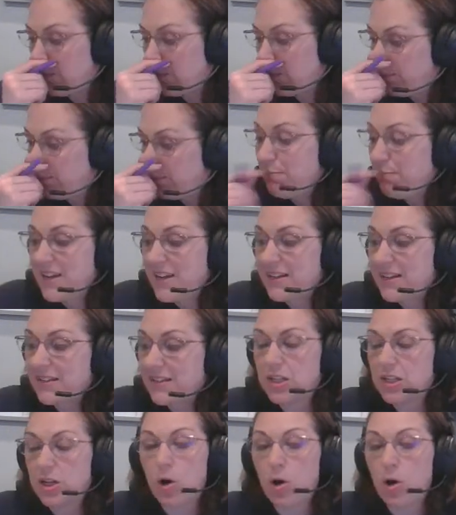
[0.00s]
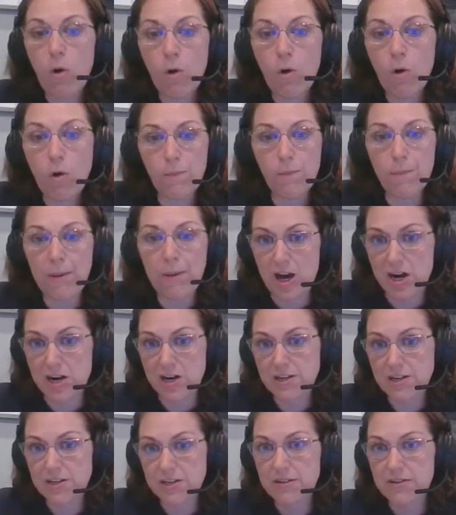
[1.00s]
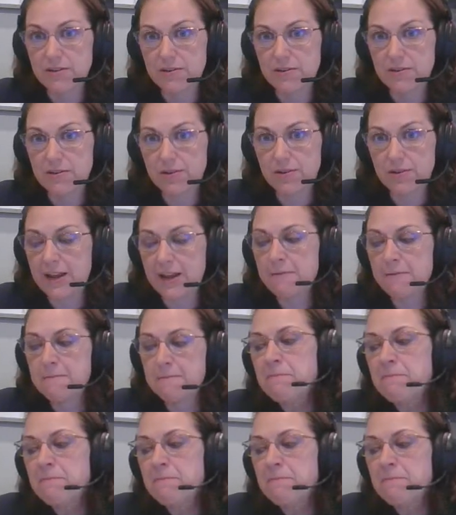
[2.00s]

miss the whole part, okay?